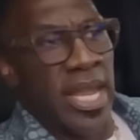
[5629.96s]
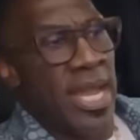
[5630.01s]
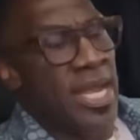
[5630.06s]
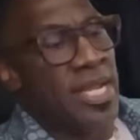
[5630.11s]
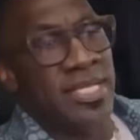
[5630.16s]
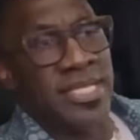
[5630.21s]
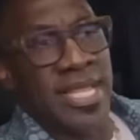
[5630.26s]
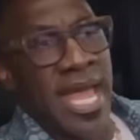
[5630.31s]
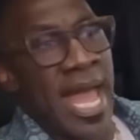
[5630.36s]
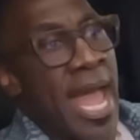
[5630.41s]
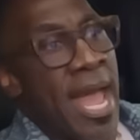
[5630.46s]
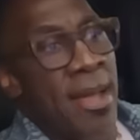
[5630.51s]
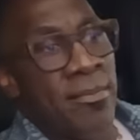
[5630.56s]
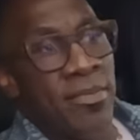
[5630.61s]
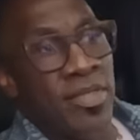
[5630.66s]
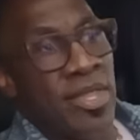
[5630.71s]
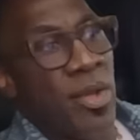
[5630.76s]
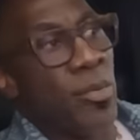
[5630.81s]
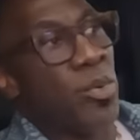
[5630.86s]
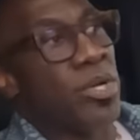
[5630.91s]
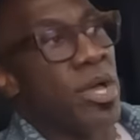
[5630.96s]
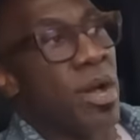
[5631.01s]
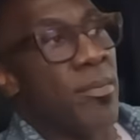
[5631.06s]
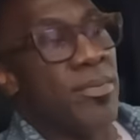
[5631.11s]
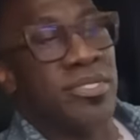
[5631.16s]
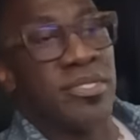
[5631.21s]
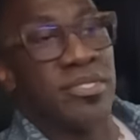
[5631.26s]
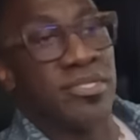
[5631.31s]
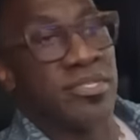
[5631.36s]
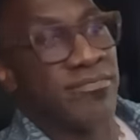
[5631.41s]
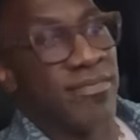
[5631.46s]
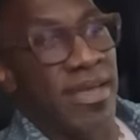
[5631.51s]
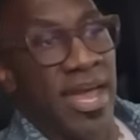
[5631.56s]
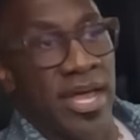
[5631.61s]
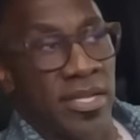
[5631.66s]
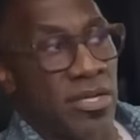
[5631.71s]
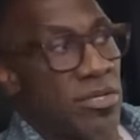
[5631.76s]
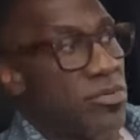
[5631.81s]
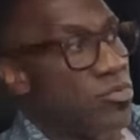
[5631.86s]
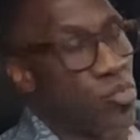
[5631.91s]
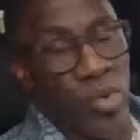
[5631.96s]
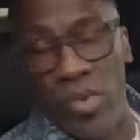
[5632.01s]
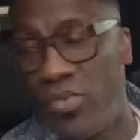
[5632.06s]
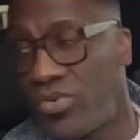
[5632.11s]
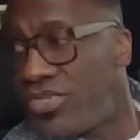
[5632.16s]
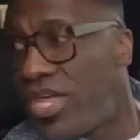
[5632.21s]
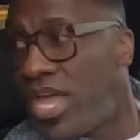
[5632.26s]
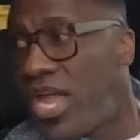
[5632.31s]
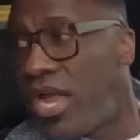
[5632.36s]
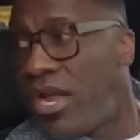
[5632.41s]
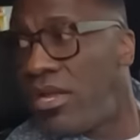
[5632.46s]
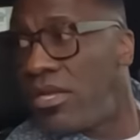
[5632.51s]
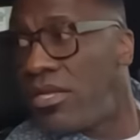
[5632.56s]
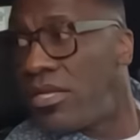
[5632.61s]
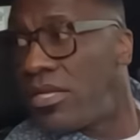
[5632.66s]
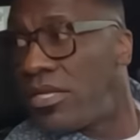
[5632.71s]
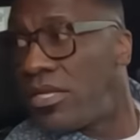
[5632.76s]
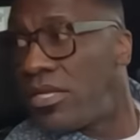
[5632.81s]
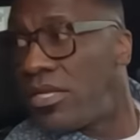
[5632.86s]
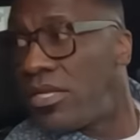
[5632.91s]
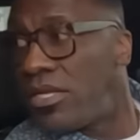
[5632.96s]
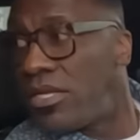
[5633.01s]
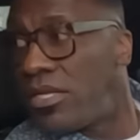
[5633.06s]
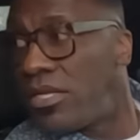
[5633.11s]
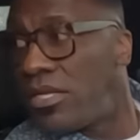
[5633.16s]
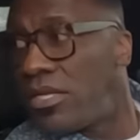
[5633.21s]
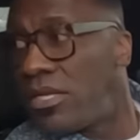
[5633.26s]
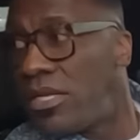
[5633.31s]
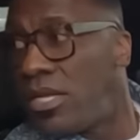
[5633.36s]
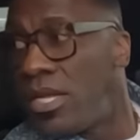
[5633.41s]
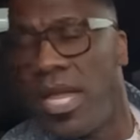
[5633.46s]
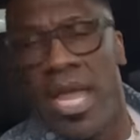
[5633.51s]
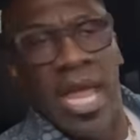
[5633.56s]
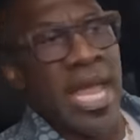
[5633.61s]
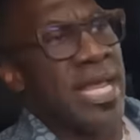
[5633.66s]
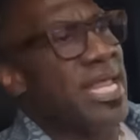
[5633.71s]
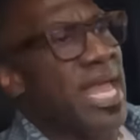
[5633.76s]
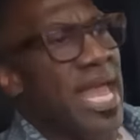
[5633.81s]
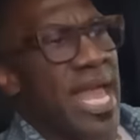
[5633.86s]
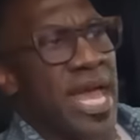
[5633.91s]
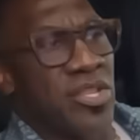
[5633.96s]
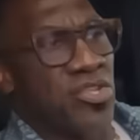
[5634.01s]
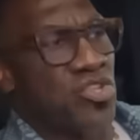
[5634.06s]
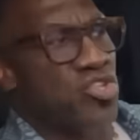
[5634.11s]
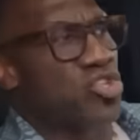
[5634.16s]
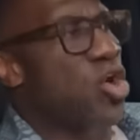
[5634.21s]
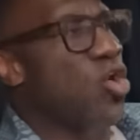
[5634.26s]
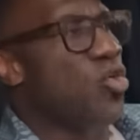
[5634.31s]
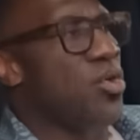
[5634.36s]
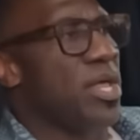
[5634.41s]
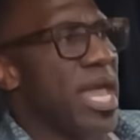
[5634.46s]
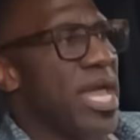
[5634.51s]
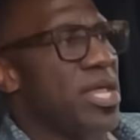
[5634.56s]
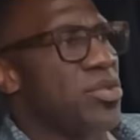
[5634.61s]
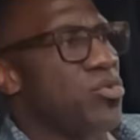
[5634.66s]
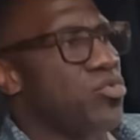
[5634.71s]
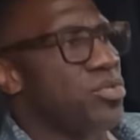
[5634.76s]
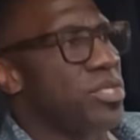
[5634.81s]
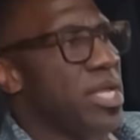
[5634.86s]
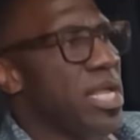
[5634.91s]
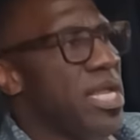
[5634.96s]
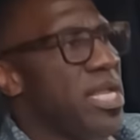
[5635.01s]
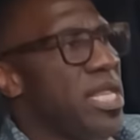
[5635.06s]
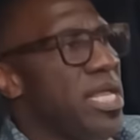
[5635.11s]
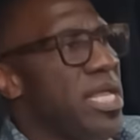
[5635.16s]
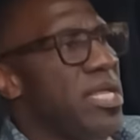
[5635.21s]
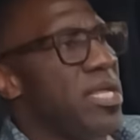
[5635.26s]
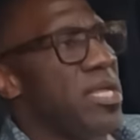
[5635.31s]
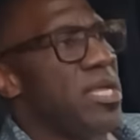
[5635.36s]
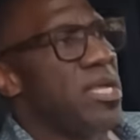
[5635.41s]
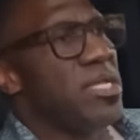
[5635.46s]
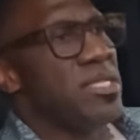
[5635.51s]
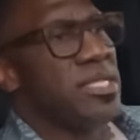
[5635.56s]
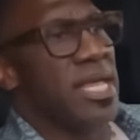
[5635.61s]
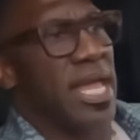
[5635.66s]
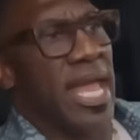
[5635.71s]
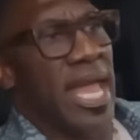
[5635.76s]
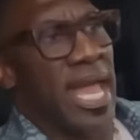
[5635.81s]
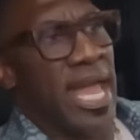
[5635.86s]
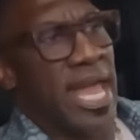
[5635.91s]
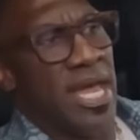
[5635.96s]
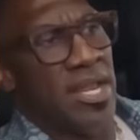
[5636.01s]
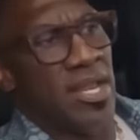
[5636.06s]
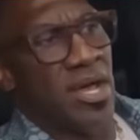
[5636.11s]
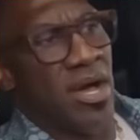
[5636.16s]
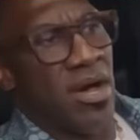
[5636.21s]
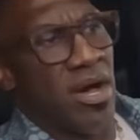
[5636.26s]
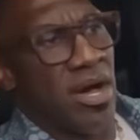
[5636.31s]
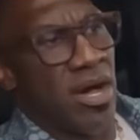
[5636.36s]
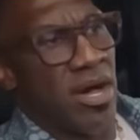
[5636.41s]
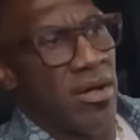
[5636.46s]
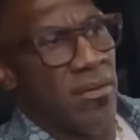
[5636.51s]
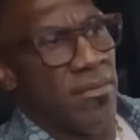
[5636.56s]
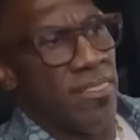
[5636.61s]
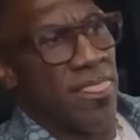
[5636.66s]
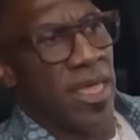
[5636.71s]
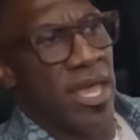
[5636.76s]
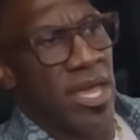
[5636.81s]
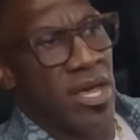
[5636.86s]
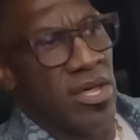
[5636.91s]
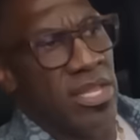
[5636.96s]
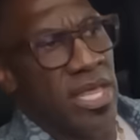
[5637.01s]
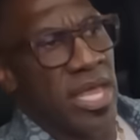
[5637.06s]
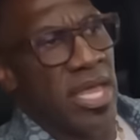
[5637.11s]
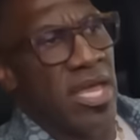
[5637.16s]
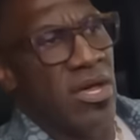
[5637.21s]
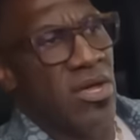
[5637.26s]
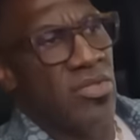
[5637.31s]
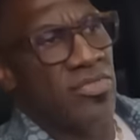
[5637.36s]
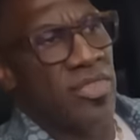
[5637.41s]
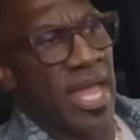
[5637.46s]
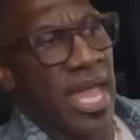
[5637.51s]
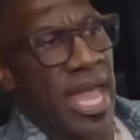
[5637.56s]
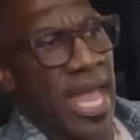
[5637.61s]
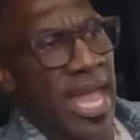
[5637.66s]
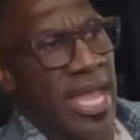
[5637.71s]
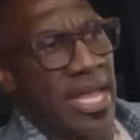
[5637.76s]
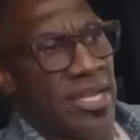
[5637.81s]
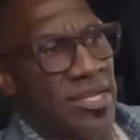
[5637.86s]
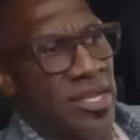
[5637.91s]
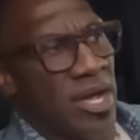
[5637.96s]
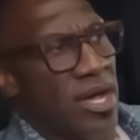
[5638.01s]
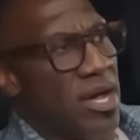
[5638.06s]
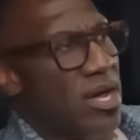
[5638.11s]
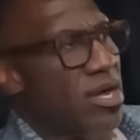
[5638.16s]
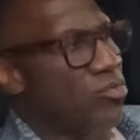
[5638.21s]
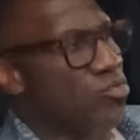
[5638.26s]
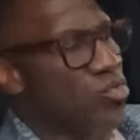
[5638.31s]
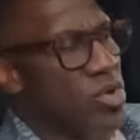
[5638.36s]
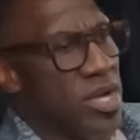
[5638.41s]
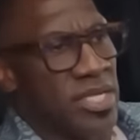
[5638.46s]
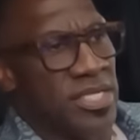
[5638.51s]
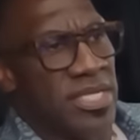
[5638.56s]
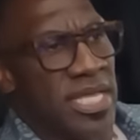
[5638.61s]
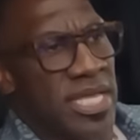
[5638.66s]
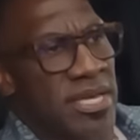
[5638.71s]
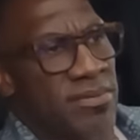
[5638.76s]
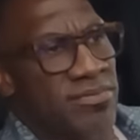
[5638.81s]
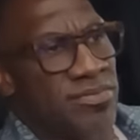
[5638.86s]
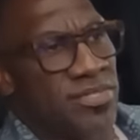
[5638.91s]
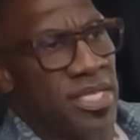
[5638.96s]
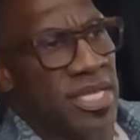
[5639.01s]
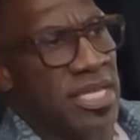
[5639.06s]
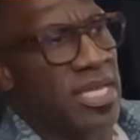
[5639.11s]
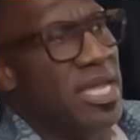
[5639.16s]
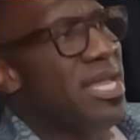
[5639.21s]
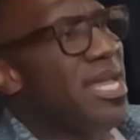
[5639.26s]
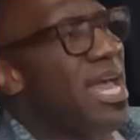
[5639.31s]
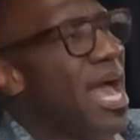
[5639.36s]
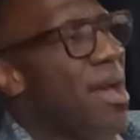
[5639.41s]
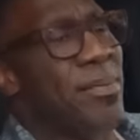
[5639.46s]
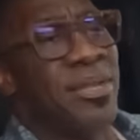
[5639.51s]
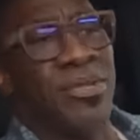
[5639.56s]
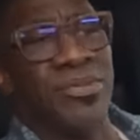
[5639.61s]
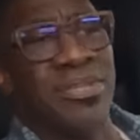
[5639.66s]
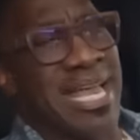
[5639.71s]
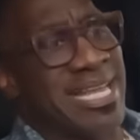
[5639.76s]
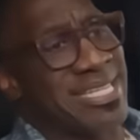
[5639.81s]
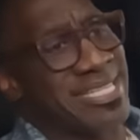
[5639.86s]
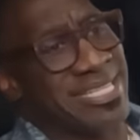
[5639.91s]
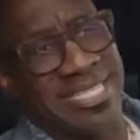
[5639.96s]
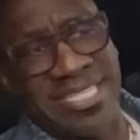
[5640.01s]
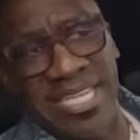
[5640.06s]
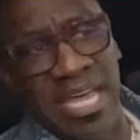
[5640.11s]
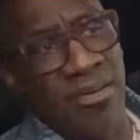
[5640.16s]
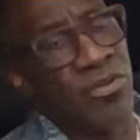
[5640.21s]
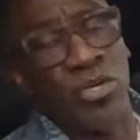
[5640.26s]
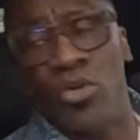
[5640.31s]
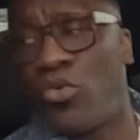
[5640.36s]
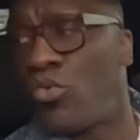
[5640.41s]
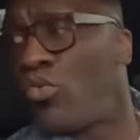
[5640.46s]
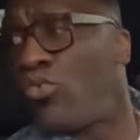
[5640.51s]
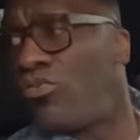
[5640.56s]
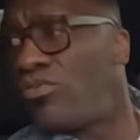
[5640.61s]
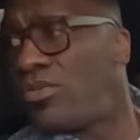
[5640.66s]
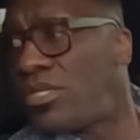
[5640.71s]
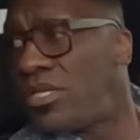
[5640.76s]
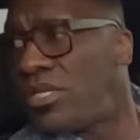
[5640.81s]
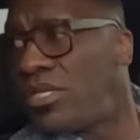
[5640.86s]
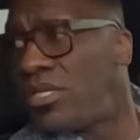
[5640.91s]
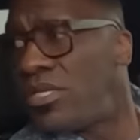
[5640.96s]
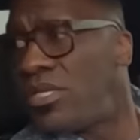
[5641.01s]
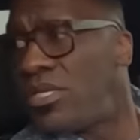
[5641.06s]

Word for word: anytime that they were coming to Savannah, we were there. And they had a show. They had Houdini. They had uh, LL. They had uh, Run DMC. I mean, it was like seven groups,